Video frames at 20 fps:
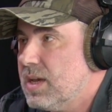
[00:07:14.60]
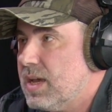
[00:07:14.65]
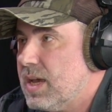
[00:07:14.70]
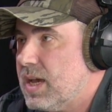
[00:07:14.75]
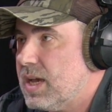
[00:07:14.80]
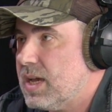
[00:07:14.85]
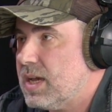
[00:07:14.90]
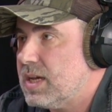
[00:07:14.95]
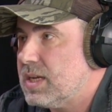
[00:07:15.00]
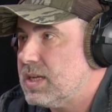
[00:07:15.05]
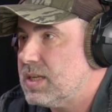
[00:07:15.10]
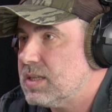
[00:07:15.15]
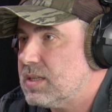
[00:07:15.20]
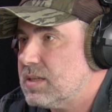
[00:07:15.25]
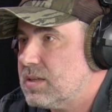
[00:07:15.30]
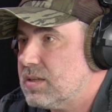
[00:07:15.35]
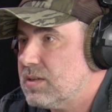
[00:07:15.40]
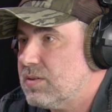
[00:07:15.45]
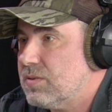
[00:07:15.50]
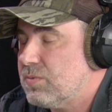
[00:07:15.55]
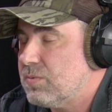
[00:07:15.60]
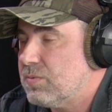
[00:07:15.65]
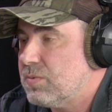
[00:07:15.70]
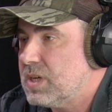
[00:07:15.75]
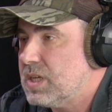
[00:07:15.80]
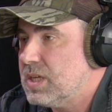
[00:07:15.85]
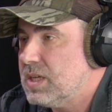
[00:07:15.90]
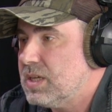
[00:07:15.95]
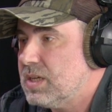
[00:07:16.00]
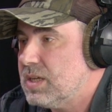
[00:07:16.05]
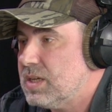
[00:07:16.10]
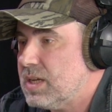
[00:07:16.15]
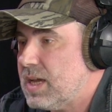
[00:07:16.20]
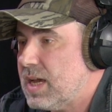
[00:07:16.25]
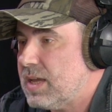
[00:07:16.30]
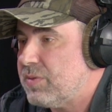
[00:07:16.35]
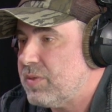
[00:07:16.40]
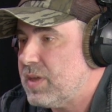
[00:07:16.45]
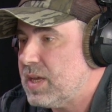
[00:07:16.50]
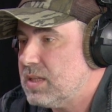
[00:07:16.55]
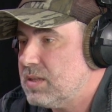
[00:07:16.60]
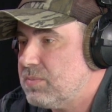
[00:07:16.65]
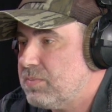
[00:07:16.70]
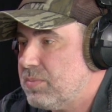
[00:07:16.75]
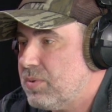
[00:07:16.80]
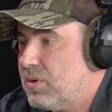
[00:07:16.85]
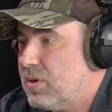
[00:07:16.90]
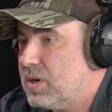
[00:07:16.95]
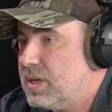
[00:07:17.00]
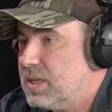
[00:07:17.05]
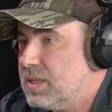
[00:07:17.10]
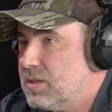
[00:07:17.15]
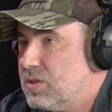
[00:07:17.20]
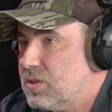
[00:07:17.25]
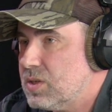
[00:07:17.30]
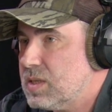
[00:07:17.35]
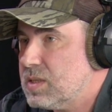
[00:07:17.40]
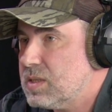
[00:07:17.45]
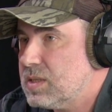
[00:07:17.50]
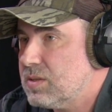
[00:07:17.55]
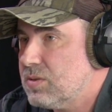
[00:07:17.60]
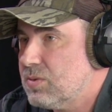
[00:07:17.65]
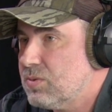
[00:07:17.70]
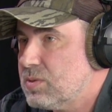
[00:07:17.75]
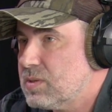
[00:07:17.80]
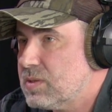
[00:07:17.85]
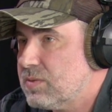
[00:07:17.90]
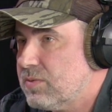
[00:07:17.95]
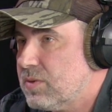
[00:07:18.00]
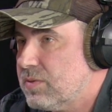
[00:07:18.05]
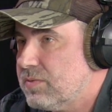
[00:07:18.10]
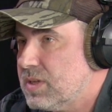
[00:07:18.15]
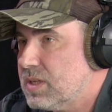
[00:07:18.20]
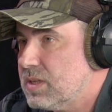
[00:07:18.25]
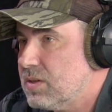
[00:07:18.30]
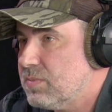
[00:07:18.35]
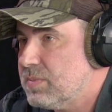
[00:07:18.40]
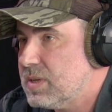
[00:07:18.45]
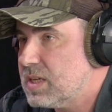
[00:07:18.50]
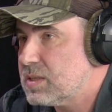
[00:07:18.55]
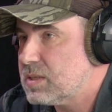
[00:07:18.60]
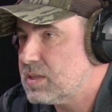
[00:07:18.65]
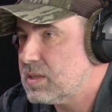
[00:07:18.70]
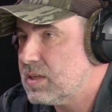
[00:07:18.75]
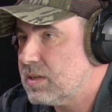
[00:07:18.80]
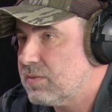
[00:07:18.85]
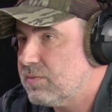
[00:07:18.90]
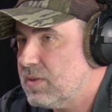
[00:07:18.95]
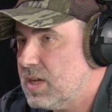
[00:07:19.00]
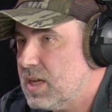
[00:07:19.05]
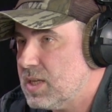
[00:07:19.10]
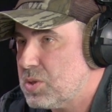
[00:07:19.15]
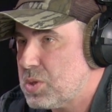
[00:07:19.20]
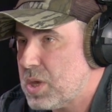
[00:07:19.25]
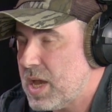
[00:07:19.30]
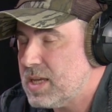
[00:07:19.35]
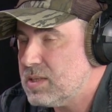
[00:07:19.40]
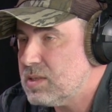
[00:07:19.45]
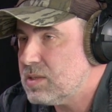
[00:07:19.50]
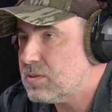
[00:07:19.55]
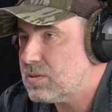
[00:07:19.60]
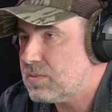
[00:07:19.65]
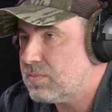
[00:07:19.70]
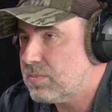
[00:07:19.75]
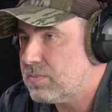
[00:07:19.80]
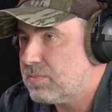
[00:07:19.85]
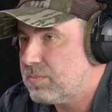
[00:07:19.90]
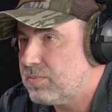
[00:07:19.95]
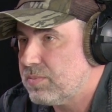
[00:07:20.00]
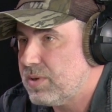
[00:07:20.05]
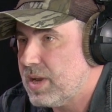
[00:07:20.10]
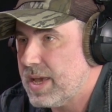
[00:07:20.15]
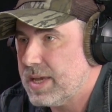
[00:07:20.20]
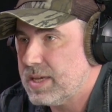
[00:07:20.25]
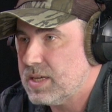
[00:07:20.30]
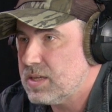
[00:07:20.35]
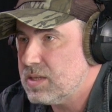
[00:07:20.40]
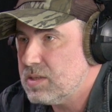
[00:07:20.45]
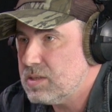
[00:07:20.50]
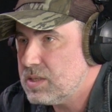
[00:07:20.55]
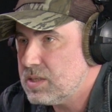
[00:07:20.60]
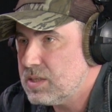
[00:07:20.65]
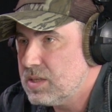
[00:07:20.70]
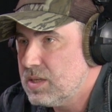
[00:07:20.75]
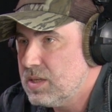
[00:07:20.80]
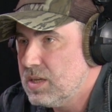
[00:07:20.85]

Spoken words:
And we, at that point, just used for video mixing VHS players